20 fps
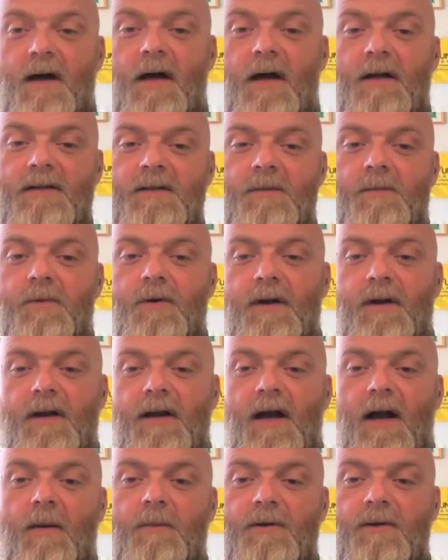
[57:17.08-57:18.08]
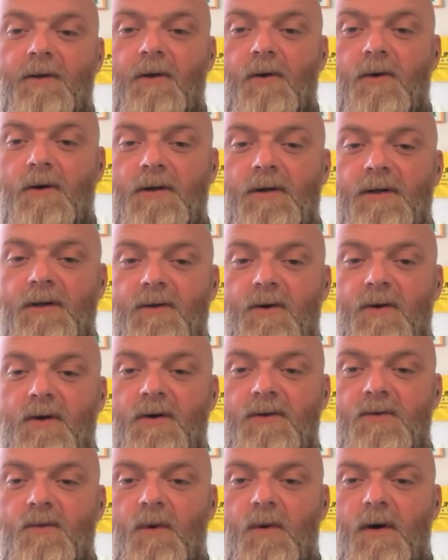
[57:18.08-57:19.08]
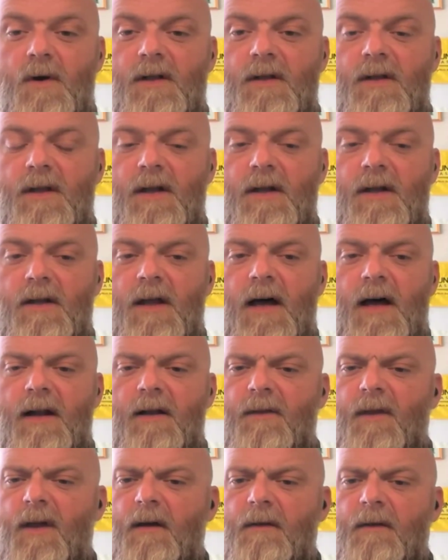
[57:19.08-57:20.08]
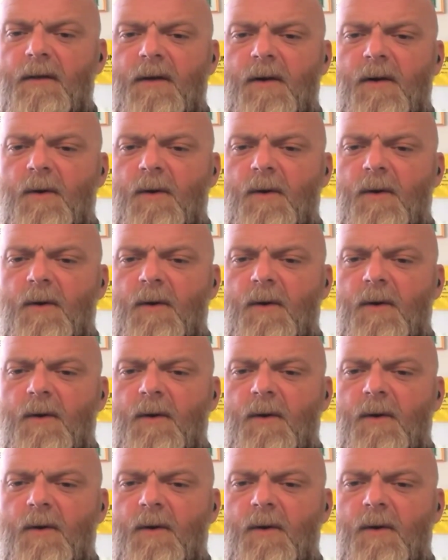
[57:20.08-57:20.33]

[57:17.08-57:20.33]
a pretty common locally sourced one, and then a lot of the,